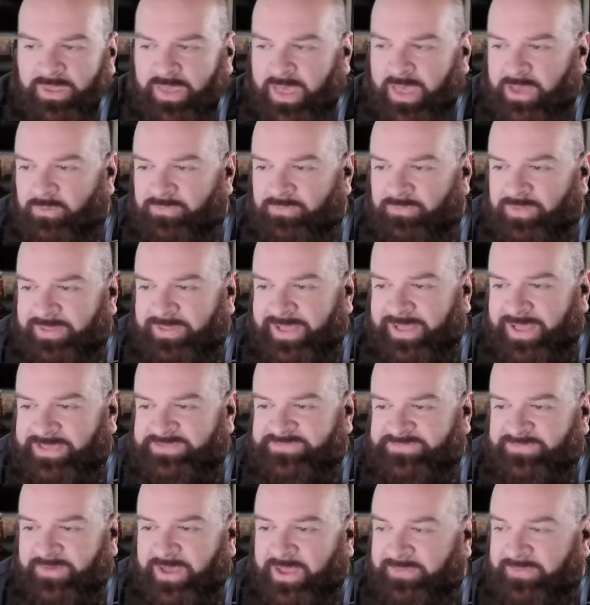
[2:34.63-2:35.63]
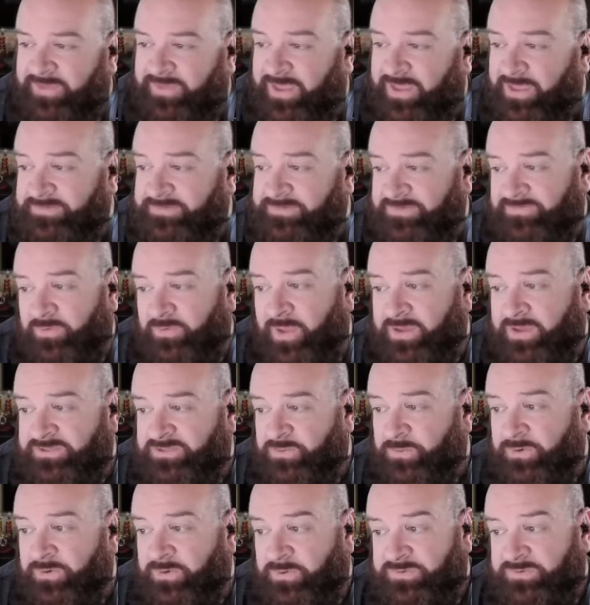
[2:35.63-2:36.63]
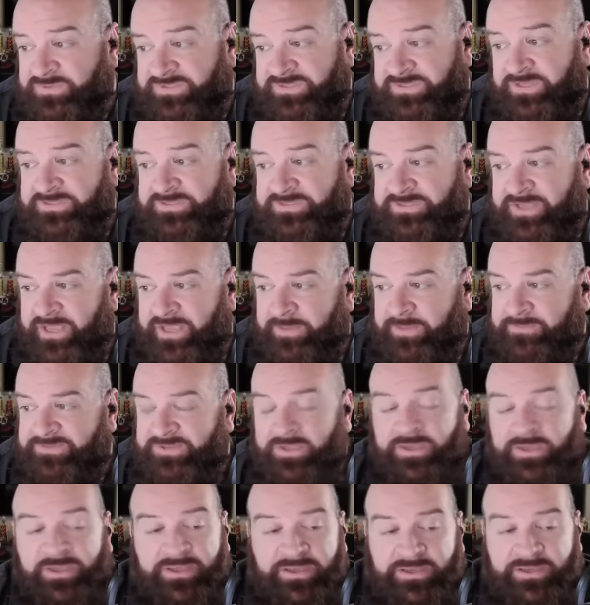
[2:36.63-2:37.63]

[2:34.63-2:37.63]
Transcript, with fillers: And over the last five games, if you actually want to go six games,